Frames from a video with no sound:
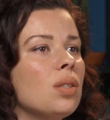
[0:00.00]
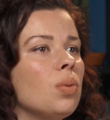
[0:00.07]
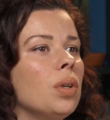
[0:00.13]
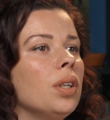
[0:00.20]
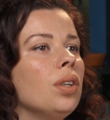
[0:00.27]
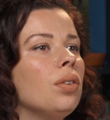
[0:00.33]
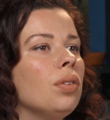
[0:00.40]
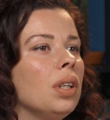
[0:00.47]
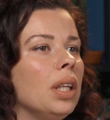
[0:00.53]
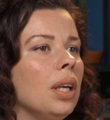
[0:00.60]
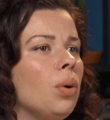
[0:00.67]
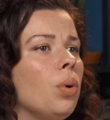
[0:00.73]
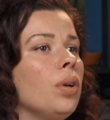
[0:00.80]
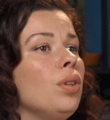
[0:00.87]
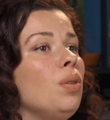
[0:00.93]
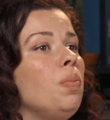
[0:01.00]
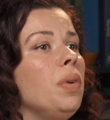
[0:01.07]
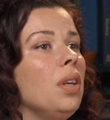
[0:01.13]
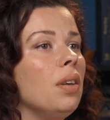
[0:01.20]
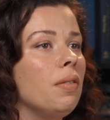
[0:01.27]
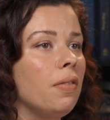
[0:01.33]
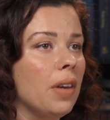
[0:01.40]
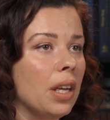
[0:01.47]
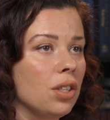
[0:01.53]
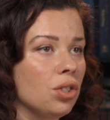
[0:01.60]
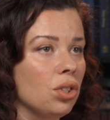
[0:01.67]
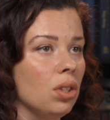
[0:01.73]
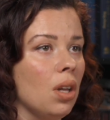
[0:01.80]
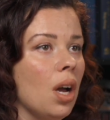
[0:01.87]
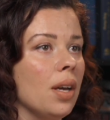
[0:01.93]
when you're really going to be
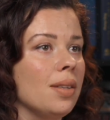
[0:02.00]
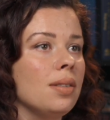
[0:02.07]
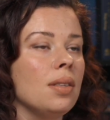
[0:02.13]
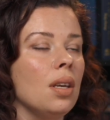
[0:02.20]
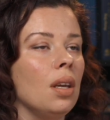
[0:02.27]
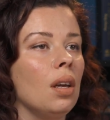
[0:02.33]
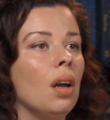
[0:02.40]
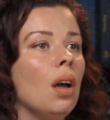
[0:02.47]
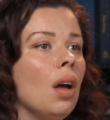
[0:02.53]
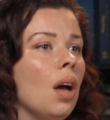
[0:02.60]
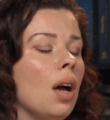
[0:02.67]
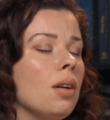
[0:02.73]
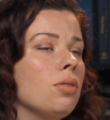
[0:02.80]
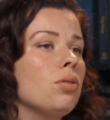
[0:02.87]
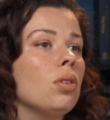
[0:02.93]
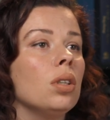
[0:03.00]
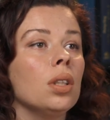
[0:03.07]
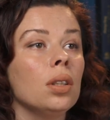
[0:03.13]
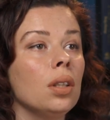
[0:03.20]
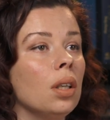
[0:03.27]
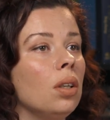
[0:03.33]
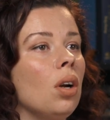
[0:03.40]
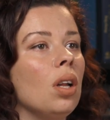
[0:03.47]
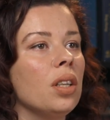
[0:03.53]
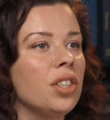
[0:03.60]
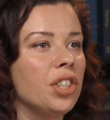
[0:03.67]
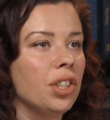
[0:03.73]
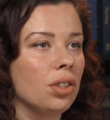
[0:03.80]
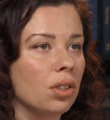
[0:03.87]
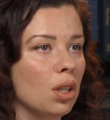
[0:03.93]
evangelizing a certain
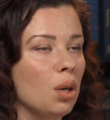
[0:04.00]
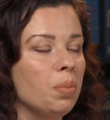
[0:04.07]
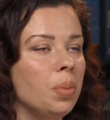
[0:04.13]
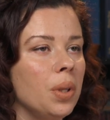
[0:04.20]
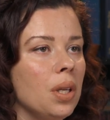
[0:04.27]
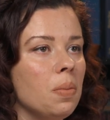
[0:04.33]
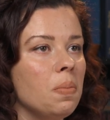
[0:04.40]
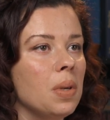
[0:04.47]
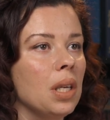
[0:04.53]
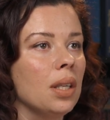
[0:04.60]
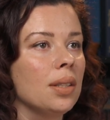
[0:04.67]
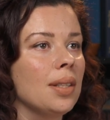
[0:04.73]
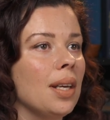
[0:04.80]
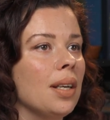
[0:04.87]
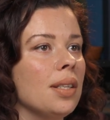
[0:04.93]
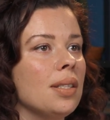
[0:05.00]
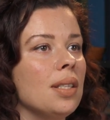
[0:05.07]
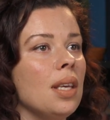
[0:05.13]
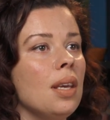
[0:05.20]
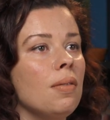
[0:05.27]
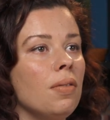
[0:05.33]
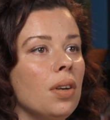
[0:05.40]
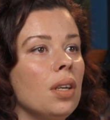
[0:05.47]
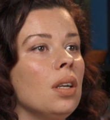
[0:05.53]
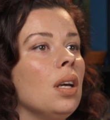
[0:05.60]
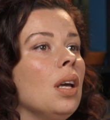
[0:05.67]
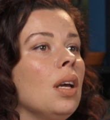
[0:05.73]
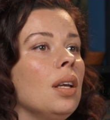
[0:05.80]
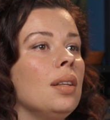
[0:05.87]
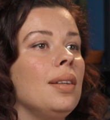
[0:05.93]
technology your company built that is even
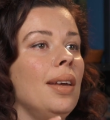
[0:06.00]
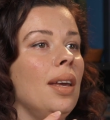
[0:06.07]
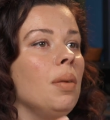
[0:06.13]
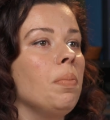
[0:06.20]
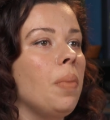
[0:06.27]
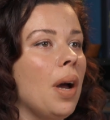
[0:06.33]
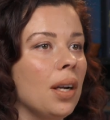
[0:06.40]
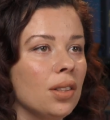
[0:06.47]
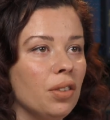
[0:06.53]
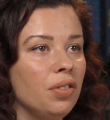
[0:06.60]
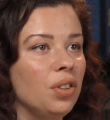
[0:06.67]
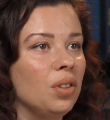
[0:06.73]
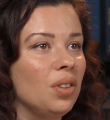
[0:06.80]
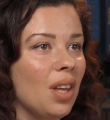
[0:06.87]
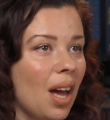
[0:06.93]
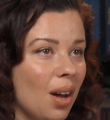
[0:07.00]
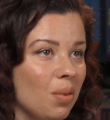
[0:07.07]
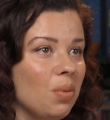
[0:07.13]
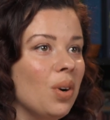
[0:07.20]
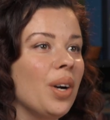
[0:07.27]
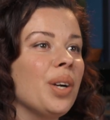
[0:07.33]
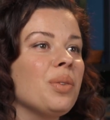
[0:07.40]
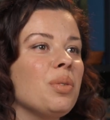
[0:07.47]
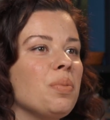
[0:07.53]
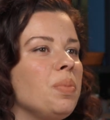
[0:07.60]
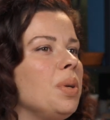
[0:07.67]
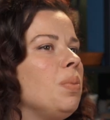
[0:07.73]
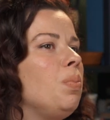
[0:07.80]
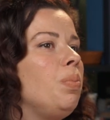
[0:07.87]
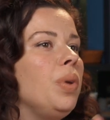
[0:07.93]
the impact of that work will
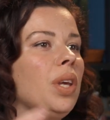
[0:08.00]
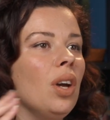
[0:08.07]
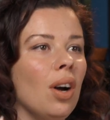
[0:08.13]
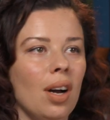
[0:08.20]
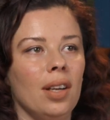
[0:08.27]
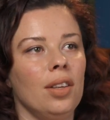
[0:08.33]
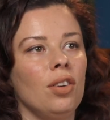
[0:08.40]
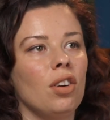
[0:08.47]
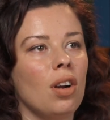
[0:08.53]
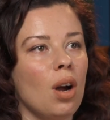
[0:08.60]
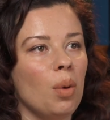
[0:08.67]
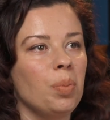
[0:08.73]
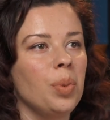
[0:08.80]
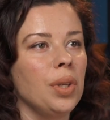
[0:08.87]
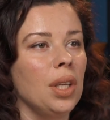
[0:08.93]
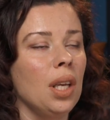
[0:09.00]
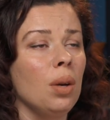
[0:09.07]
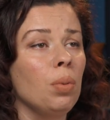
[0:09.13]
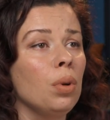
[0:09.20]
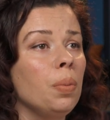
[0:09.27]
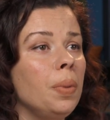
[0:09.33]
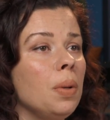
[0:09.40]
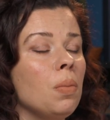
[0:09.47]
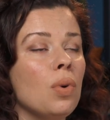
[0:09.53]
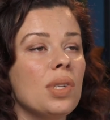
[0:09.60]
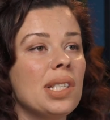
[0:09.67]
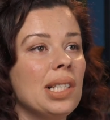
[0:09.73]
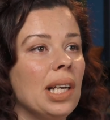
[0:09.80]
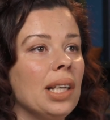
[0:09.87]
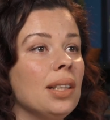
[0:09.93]
be beyond your company. It will be
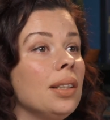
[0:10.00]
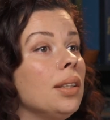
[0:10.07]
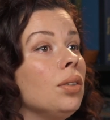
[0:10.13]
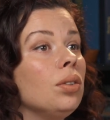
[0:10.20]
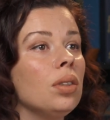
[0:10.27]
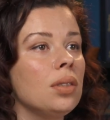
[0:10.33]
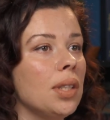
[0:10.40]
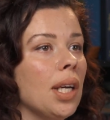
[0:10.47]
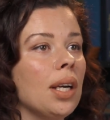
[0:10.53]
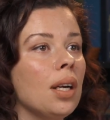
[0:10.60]
most likely to the tech